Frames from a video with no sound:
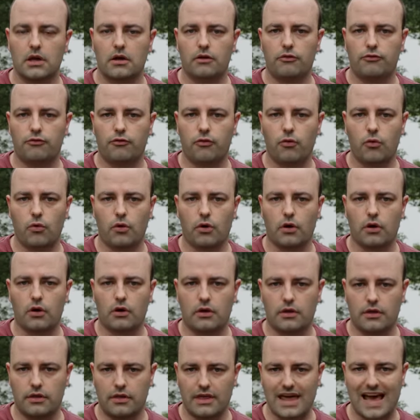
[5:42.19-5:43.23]
for
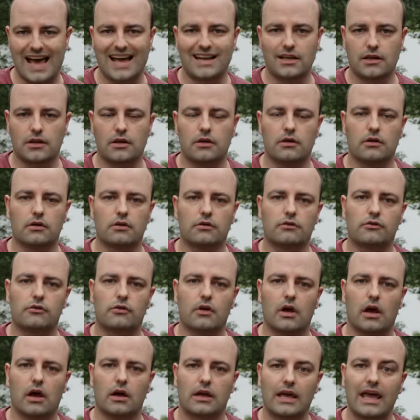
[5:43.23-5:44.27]
that year's
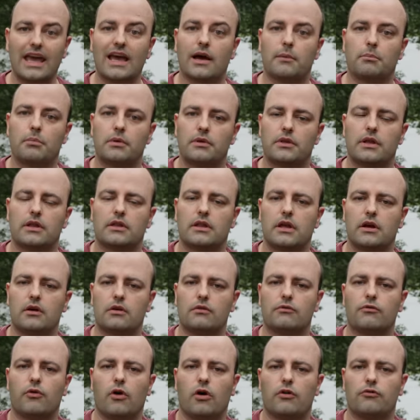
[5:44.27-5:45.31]
camp that they're
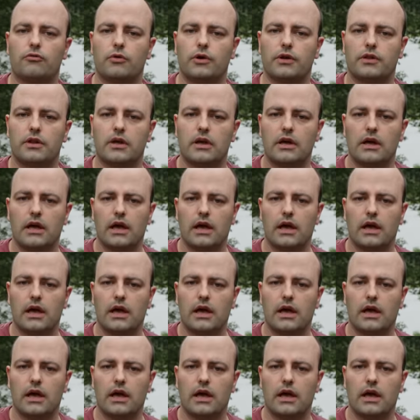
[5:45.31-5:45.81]
involved with.